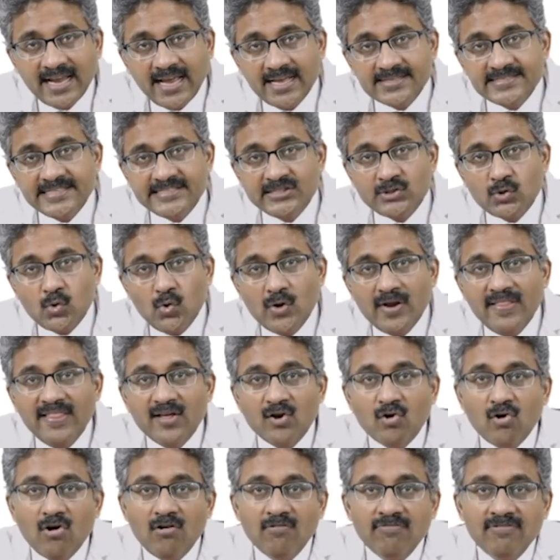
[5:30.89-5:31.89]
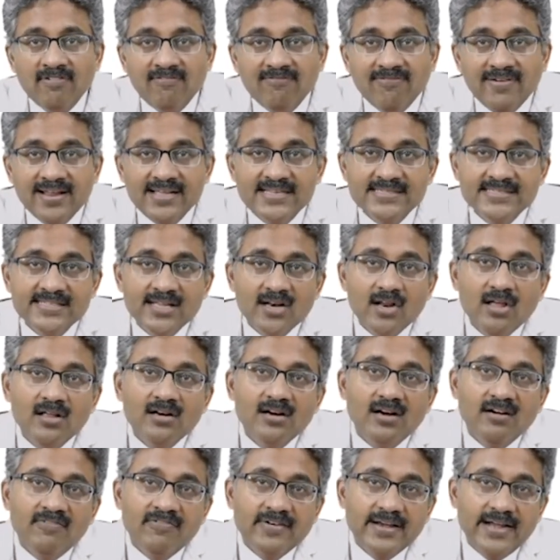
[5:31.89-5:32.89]
As I told in the cough reflex, there
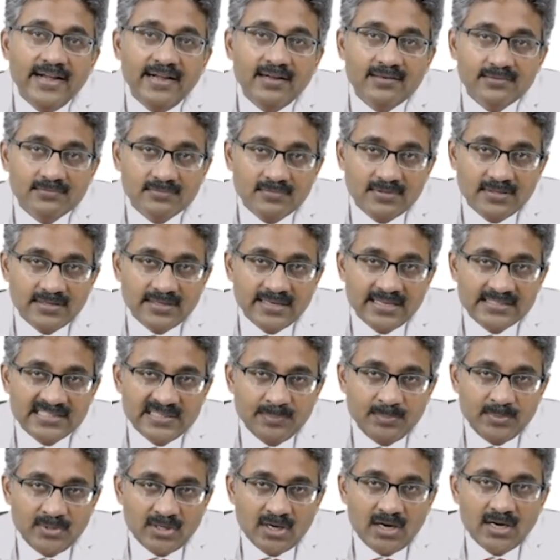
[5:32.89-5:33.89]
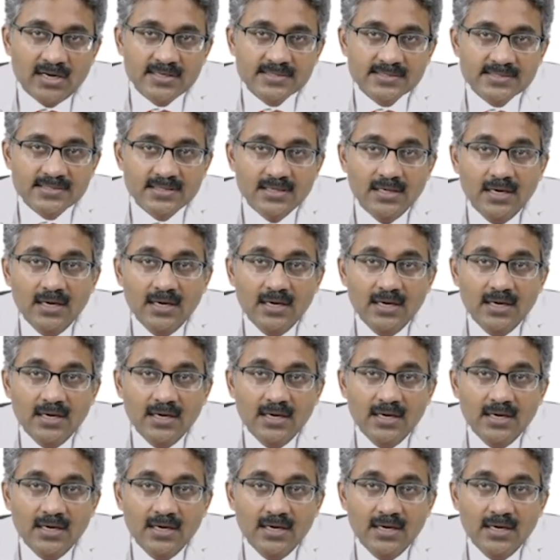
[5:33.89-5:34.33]
are afferent receptors